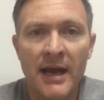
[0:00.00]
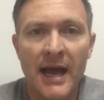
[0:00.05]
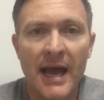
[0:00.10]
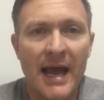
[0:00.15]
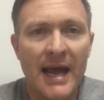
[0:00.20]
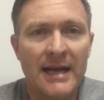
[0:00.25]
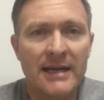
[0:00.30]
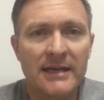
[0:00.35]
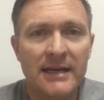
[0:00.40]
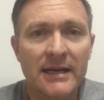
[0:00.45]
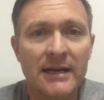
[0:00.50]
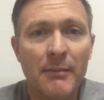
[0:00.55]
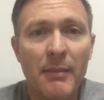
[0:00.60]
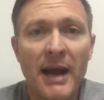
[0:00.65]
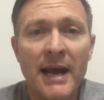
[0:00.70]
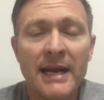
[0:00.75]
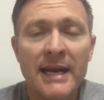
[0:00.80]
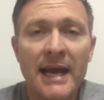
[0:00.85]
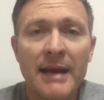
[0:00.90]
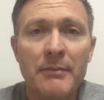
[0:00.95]
And a
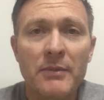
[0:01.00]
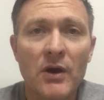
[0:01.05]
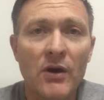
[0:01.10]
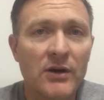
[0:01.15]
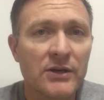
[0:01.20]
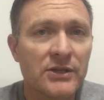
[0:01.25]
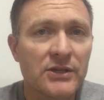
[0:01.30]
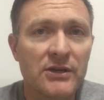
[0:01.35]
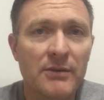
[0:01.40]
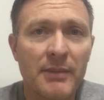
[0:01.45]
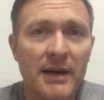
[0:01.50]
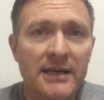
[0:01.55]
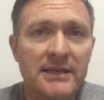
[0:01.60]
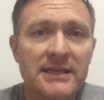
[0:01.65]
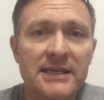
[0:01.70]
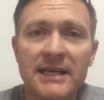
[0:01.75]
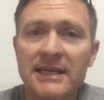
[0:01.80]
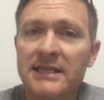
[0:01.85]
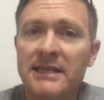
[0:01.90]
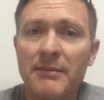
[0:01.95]
domain name costs you about
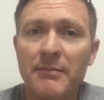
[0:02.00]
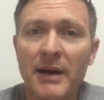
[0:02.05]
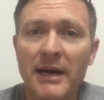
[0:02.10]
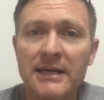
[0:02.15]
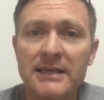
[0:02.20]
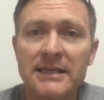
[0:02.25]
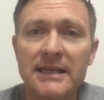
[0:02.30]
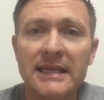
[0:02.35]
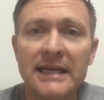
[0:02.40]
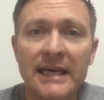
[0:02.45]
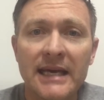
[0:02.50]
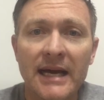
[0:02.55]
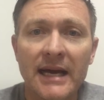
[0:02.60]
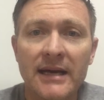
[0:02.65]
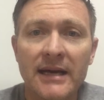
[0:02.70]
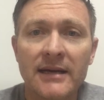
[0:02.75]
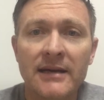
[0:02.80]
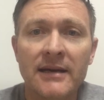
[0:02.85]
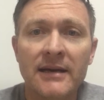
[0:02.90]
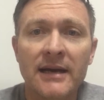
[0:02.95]
60 bucks a year,